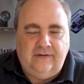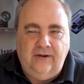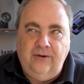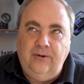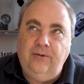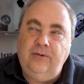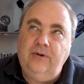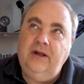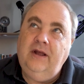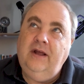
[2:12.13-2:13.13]
So
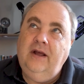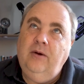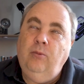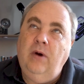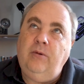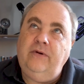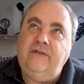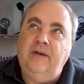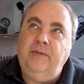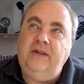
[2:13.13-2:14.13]
what were
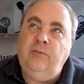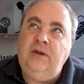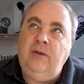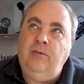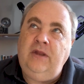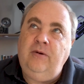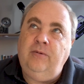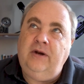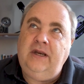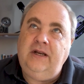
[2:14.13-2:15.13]
some, when you
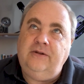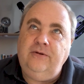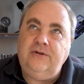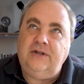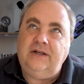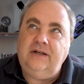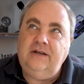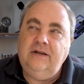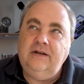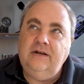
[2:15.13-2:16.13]
were in inclusion
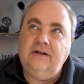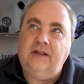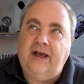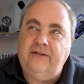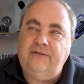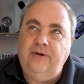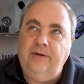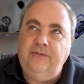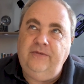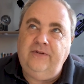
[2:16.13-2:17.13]

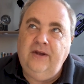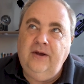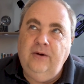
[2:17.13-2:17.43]
classrooms,